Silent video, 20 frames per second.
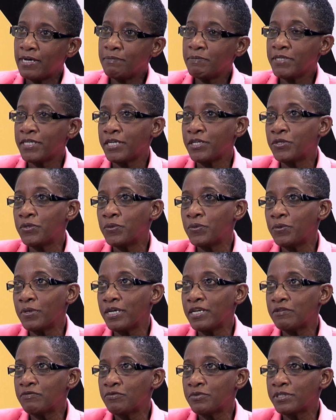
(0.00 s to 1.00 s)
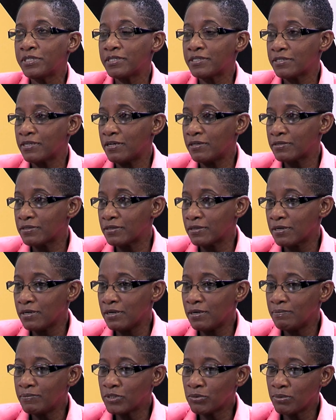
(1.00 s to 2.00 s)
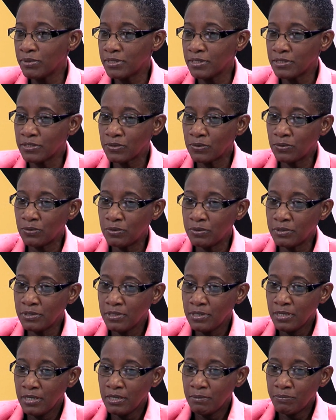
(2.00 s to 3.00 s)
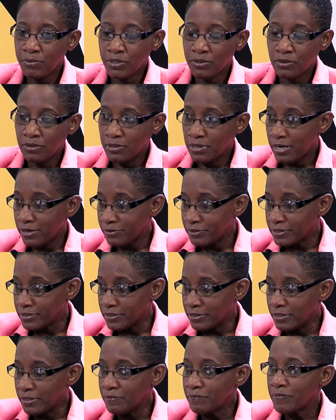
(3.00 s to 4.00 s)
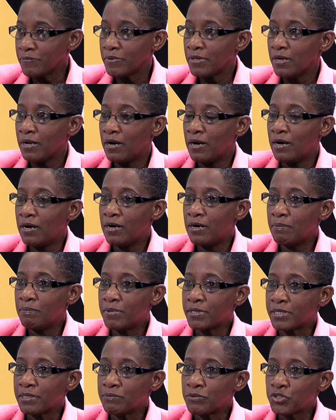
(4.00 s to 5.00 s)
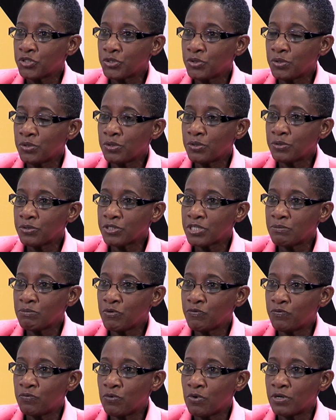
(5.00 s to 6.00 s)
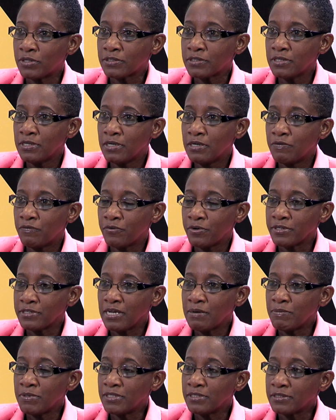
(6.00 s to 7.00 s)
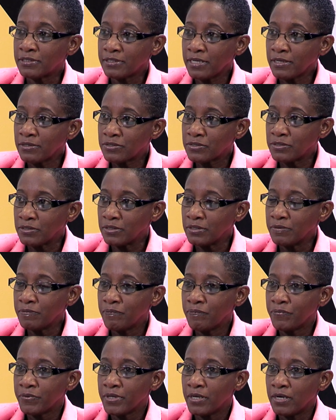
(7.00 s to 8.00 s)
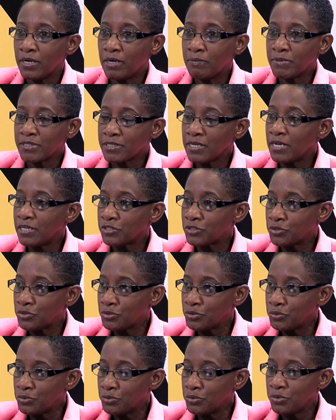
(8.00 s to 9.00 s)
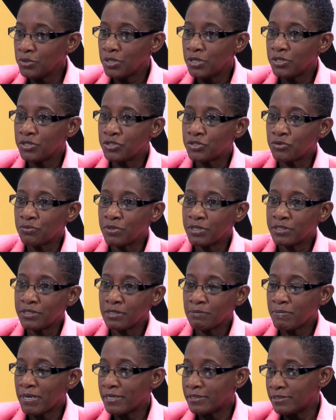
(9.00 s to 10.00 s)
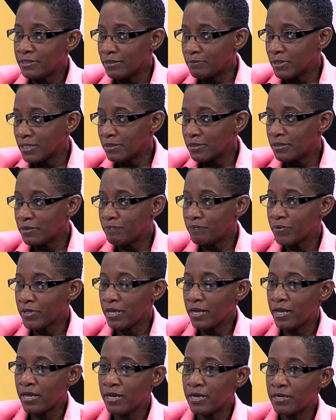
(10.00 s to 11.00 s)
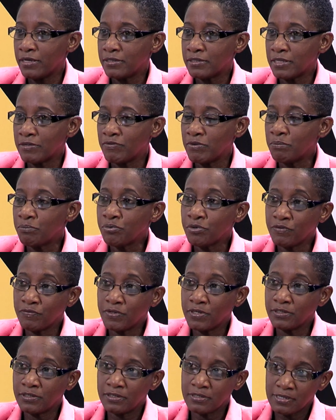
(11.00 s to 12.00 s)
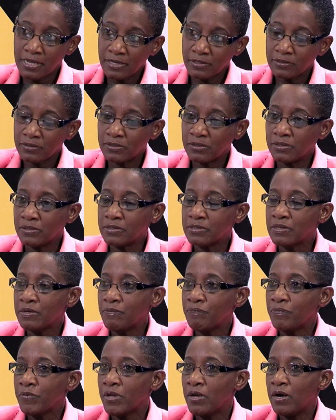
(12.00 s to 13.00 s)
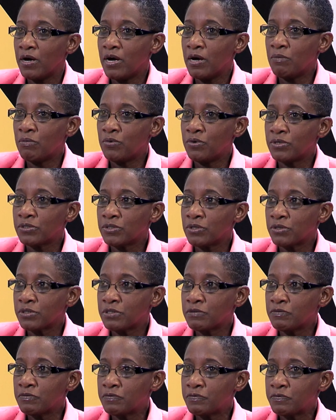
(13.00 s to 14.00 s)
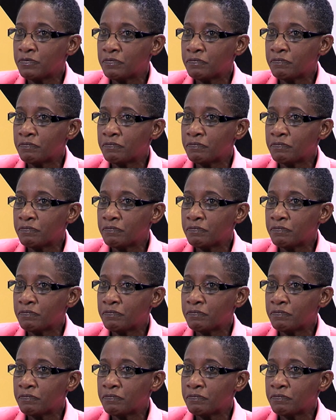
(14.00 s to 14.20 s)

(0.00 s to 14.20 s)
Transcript: I mean, I know every disaster comes with its own peculiarity, um, but I'm sure some of what, for example, the sector um, has had to do during the pandemic and even previous disasters um, will sort of,